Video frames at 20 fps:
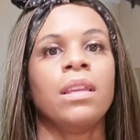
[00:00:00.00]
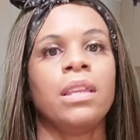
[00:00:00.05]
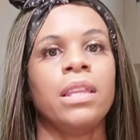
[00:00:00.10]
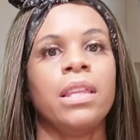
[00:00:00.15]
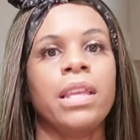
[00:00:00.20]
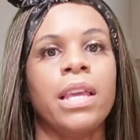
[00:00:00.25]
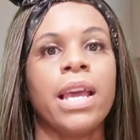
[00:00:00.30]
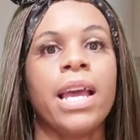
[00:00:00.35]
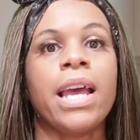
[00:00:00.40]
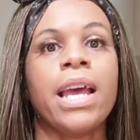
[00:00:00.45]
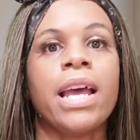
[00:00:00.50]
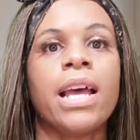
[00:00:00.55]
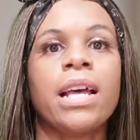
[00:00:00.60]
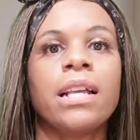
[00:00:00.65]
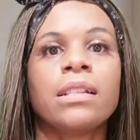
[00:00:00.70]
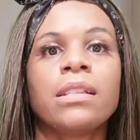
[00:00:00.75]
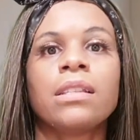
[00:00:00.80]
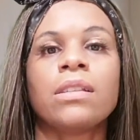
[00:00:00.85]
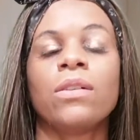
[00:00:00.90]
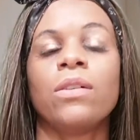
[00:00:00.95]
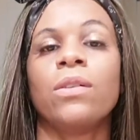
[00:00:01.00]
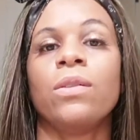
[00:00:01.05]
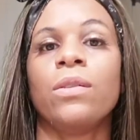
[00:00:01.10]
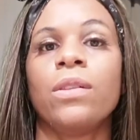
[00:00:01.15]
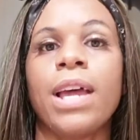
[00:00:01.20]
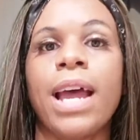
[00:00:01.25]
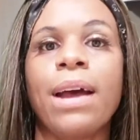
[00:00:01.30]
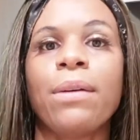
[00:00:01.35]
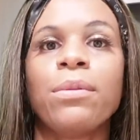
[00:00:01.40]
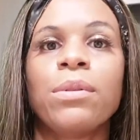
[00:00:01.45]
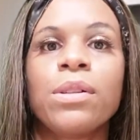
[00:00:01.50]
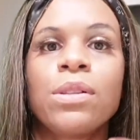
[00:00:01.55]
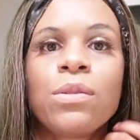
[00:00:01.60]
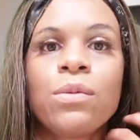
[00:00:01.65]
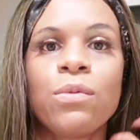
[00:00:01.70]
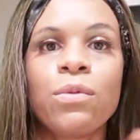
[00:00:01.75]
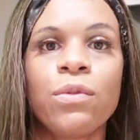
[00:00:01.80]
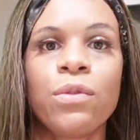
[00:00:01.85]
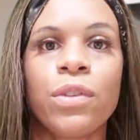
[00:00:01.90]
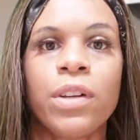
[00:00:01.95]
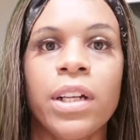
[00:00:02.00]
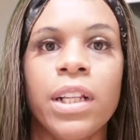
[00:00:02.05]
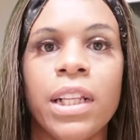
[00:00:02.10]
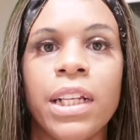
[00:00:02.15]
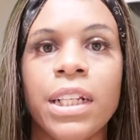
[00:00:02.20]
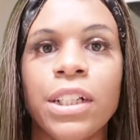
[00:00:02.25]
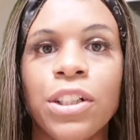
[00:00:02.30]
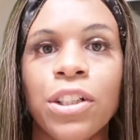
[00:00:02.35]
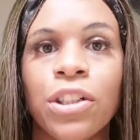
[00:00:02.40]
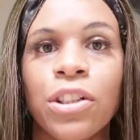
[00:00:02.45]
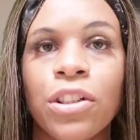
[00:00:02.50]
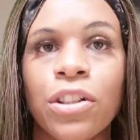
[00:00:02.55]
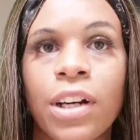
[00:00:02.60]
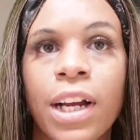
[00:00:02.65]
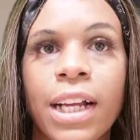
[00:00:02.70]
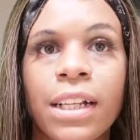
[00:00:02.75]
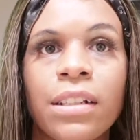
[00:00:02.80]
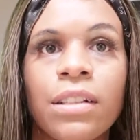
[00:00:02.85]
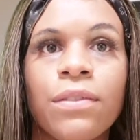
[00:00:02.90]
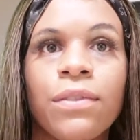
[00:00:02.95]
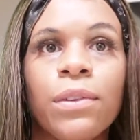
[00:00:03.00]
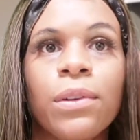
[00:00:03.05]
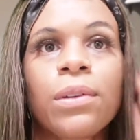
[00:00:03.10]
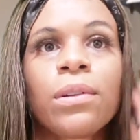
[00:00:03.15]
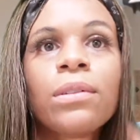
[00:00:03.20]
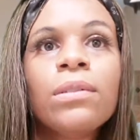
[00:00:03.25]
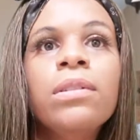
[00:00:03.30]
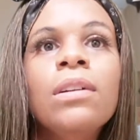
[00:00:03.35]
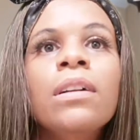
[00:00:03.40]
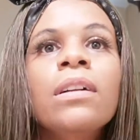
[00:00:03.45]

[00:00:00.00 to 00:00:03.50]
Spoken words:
Yeah, so that was really stressful.